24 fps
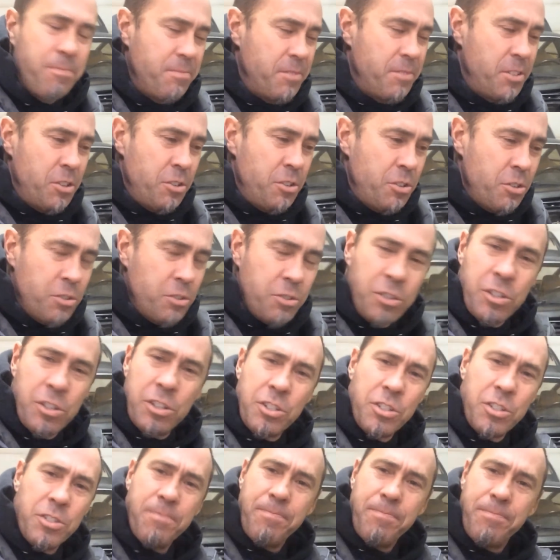
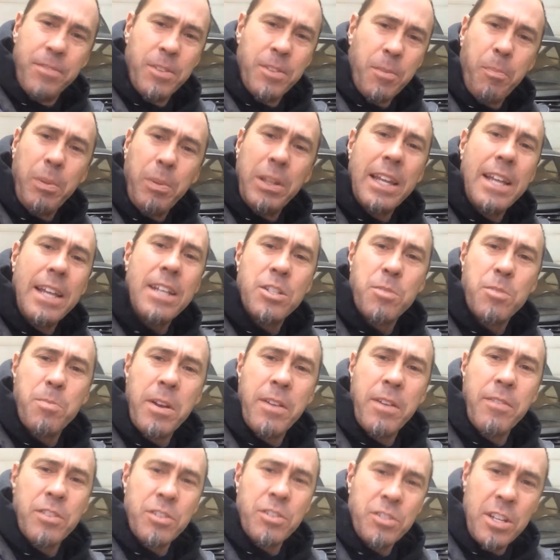the placement
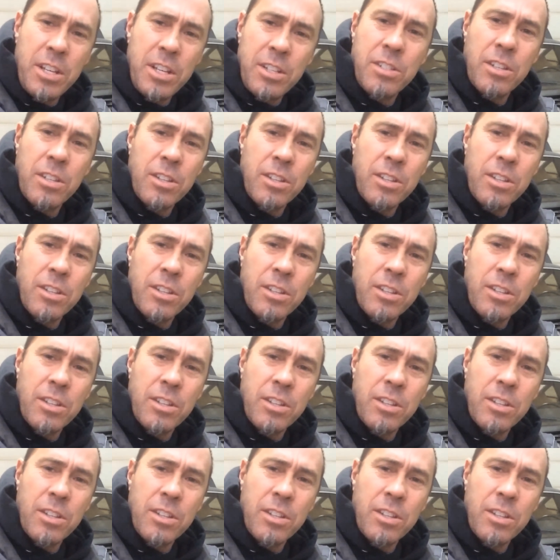of the seats